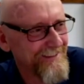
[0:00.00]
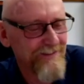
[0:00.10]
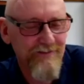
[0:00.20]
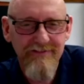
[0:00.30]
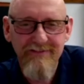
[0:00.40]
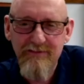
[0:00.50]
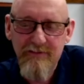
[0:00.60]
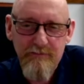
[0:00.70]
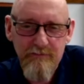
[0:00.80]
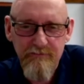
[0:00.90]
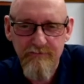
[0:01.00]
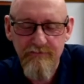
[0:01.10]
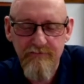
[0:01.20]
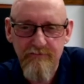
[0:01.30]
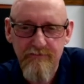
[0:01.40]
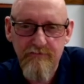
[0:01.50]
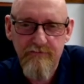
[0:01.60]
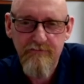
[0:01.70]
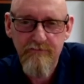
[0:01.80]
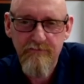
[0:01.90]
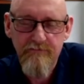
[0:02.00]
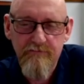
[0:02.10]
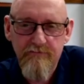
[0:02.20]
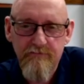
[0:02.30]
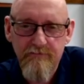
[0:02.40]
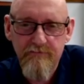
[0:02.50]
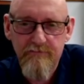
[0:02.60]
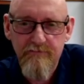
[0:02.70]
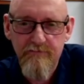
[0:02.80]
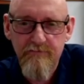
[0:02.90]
This person isn't speaking.